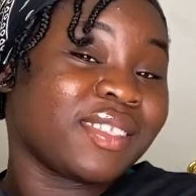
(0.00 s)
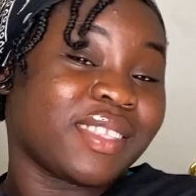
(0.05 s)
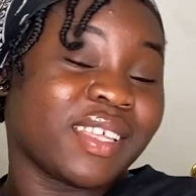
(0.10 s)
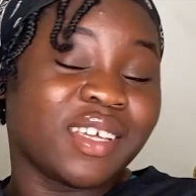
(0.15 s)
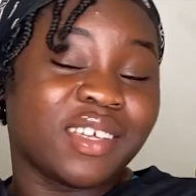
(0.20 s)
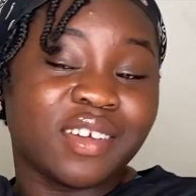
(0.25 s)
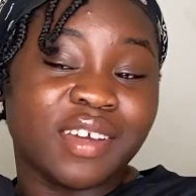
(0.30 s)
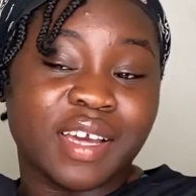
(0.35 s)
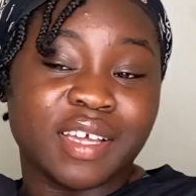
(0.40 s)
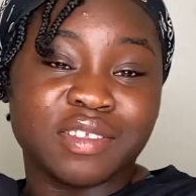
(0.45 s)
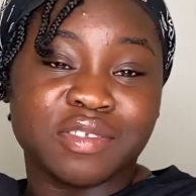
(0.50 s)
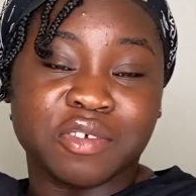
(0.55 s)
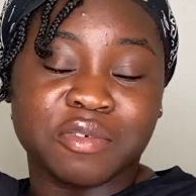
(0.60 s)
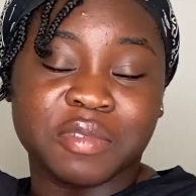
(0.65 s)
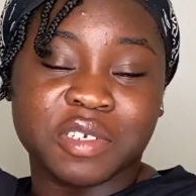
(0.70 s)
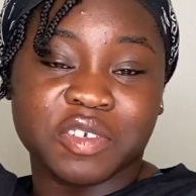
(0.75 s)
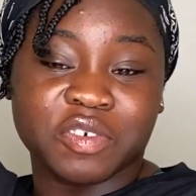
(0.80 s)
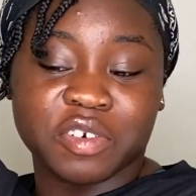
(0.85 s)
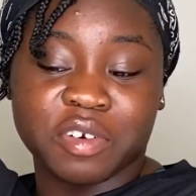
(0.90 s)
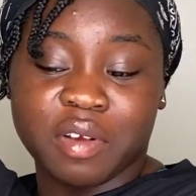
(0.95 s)
thank you guys so
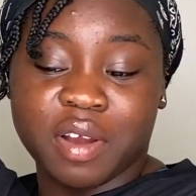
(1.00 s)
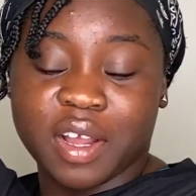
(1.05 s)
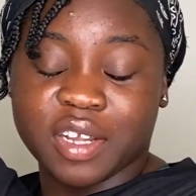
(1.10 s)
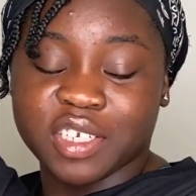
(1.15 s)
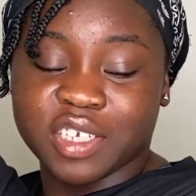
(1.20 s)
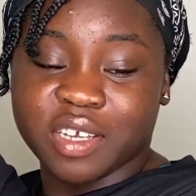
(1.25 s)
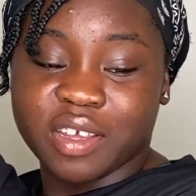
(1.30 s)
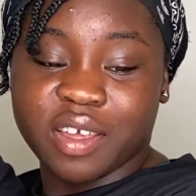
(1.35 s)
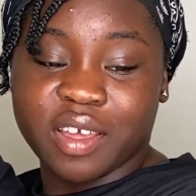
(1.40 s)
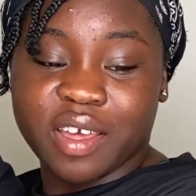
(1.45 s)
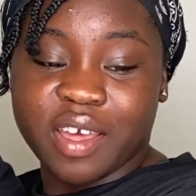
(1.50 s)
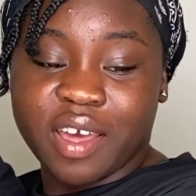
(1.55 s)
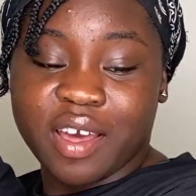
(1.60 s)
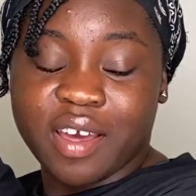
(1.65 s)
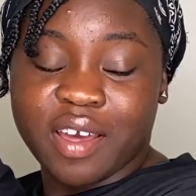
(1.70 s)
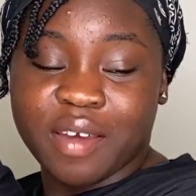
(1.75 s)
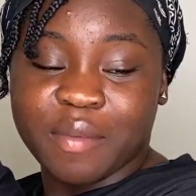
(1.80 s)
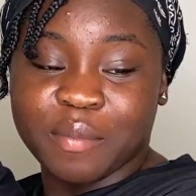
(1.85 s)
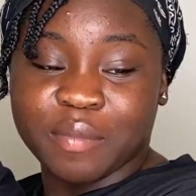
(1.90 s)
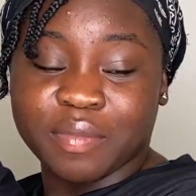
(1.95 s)
much for watching.
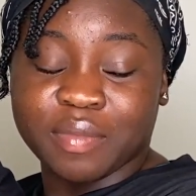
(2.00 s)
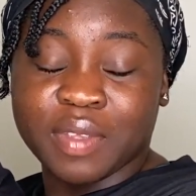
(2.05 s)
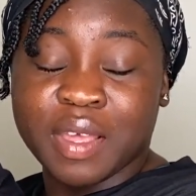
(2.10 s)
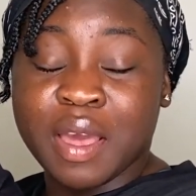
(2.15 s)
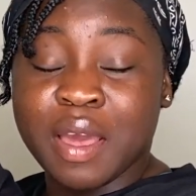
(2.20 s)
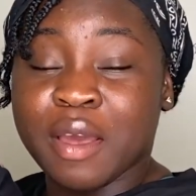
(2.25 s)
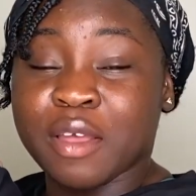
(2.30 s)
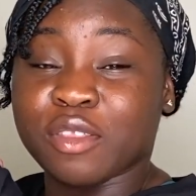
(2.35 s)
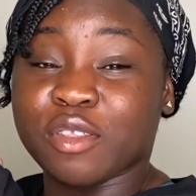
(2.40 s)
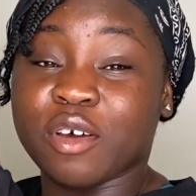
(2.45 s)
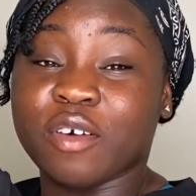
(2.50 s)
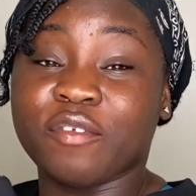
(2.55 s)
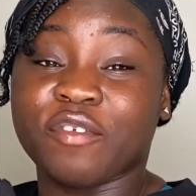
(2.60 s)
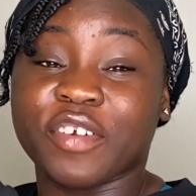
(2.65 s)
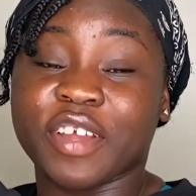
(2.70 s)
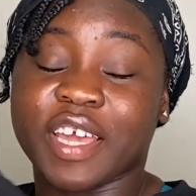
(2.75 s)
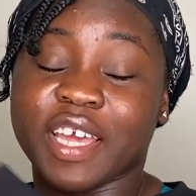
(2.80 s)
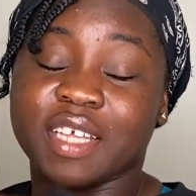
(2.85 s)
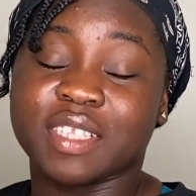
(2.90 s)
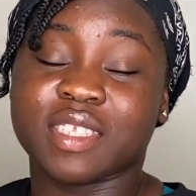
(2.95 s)
Don't
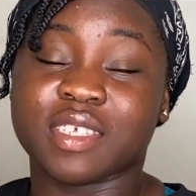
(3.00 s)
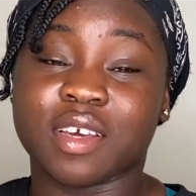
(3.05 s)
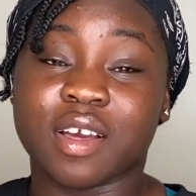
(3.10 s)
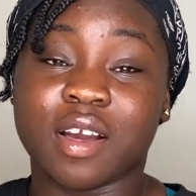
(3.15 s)
forget to